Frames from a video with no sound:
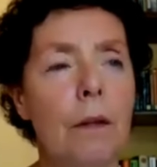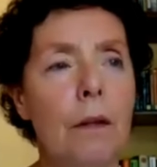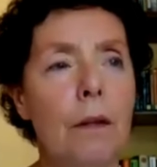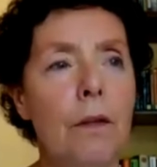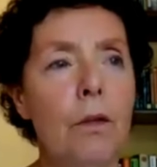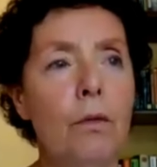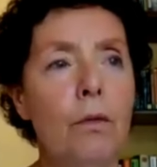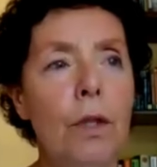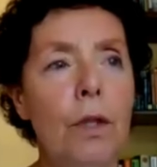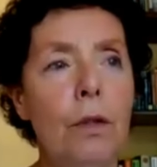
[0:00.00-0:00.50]

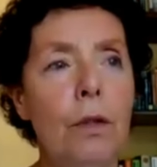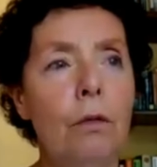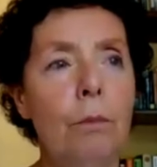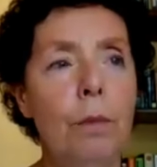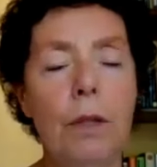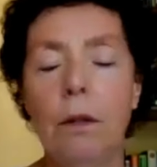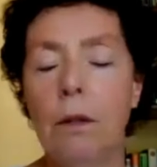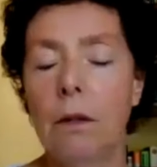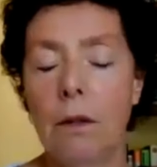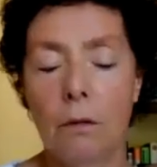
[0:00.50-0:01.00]
you need to
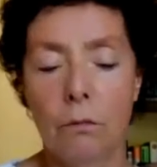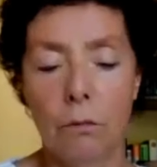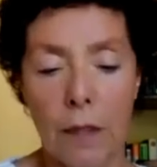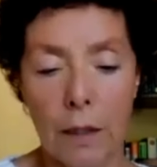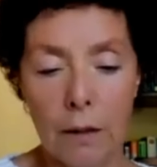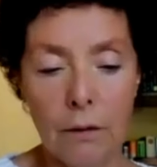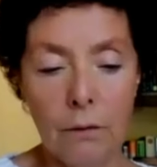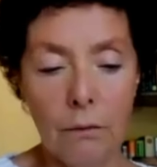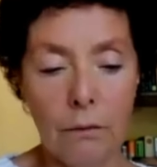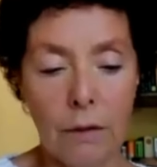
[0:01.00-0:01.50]
be in the
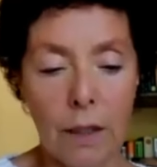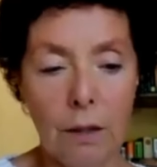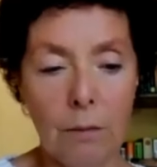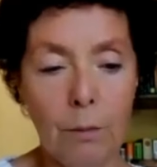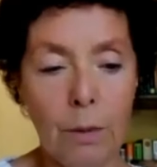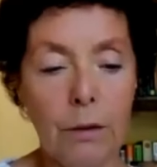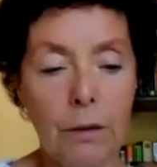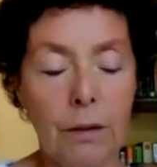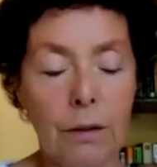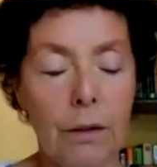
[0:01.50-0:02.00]
right
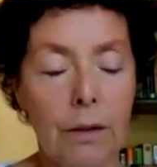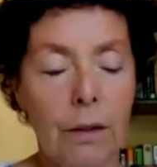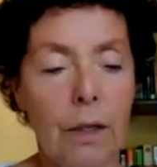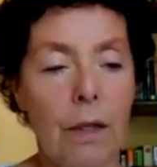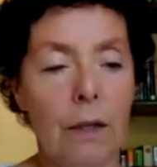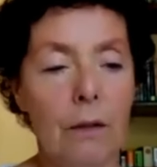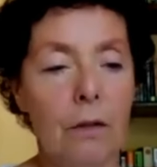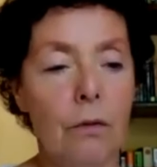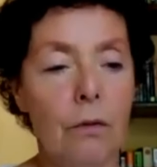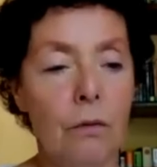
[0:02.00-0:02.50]
environment
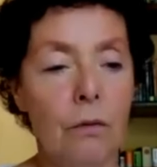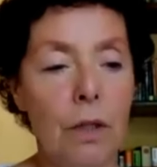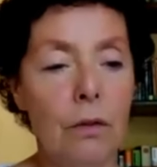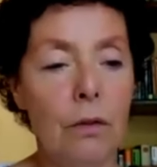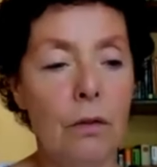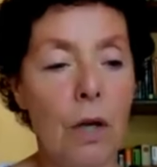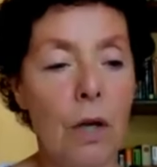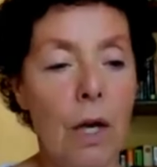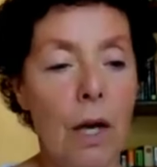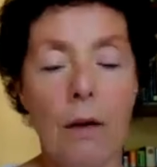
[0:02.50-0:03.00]
and you
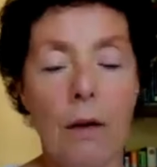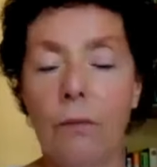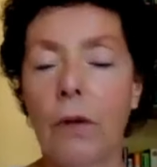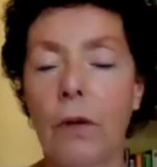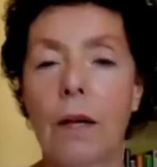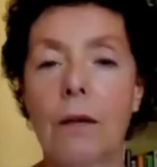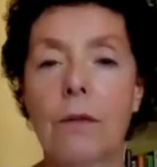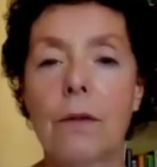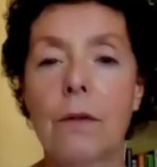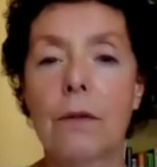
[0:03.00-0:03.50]
need to have
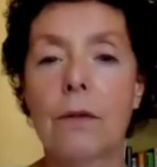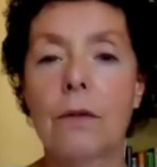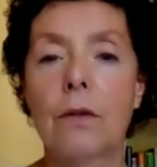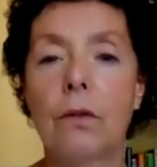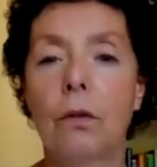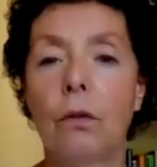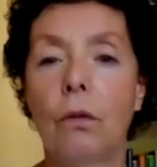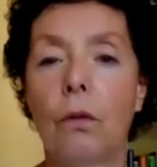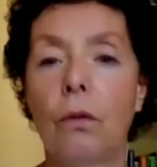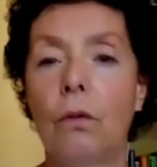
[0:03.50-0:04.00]
access
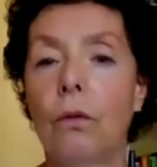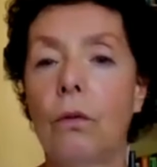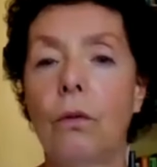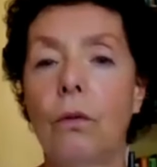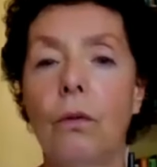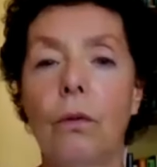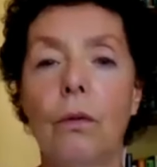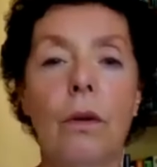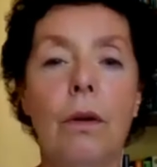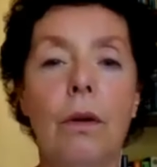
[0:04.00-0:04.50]

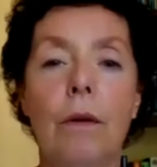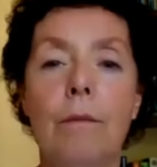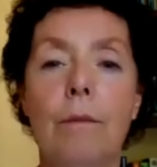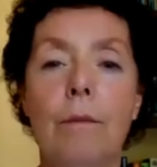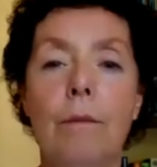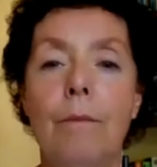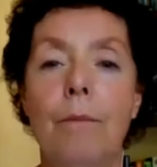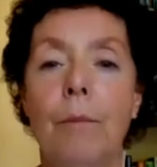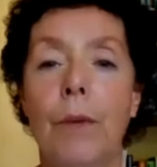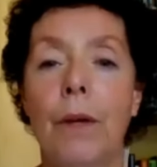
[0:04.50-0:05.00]
to
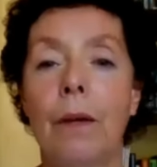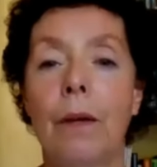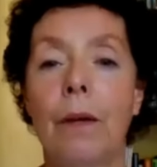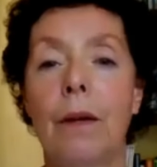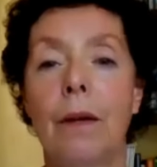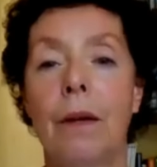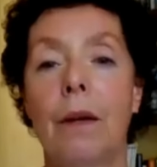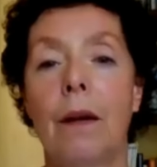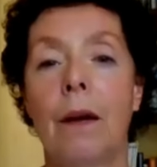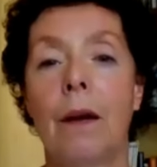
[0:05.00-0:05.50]
um,
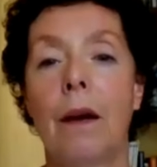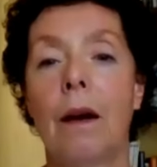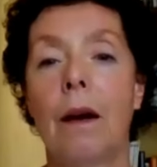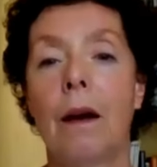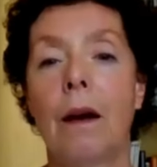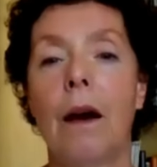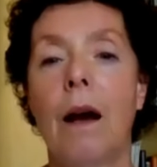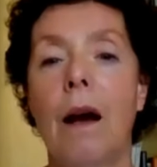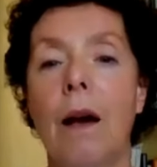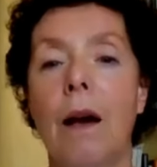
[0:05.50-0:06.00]

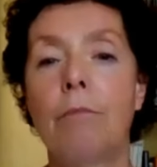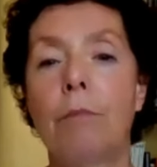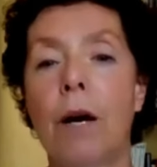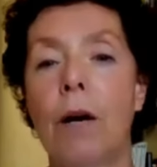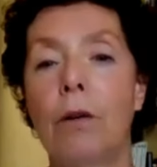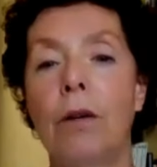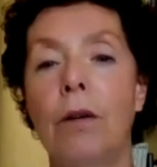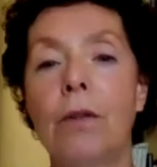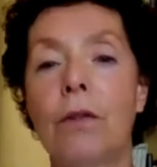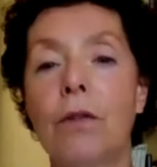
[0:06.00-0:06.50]
high
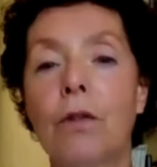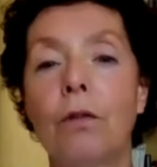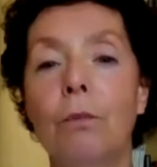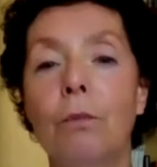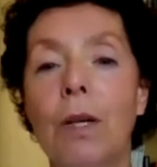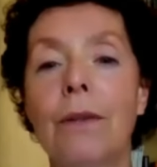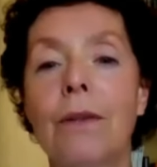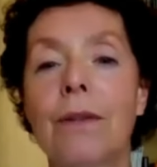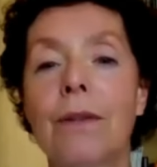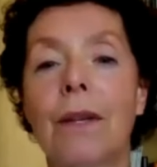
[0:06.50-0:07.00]
power
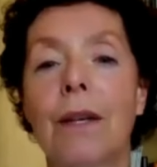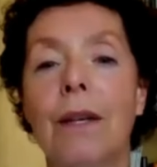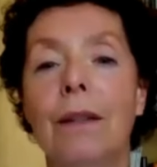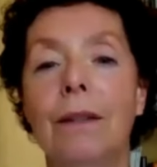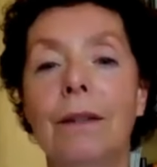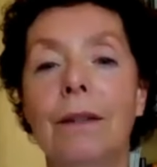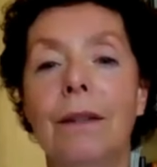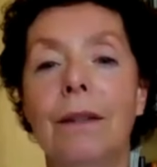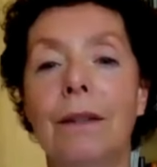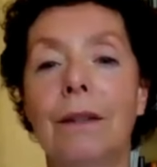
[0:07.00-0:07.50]
instruments
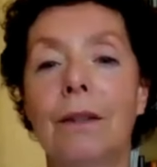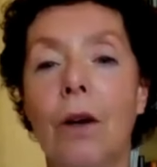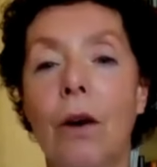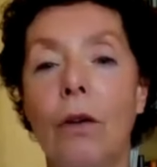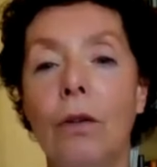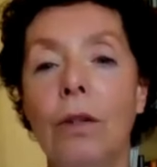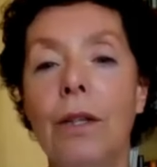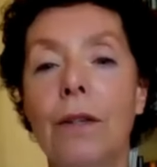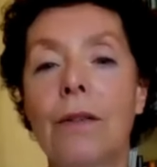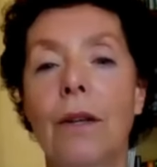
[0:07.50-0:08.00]
and uh,
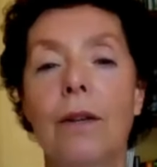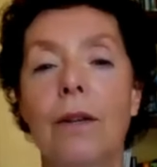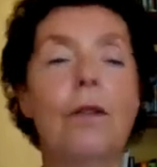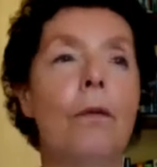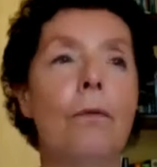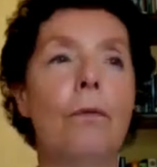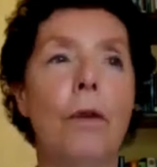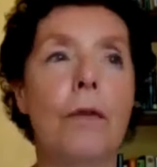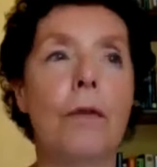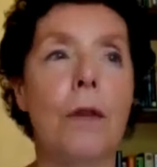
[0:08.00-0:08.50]
colleagues and
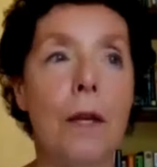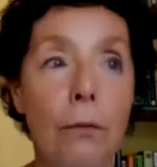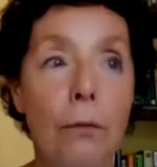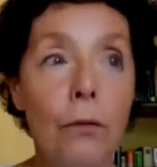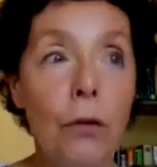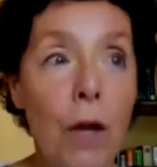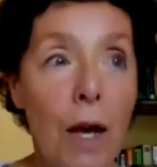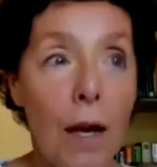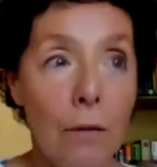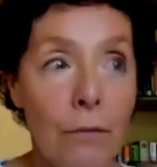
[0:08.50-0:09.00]
so forth.
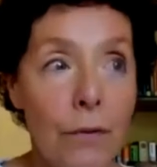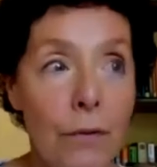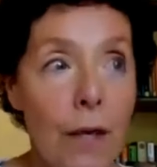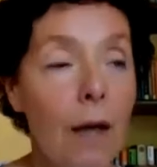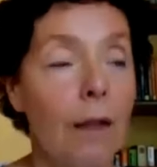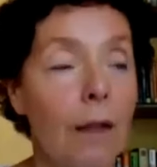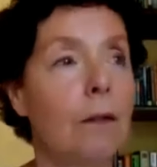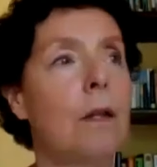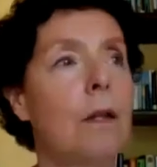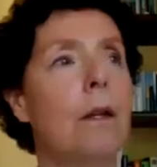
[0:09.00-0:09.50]
If you have
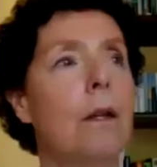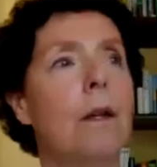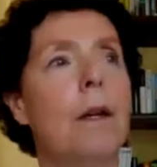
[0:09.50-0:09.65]
that,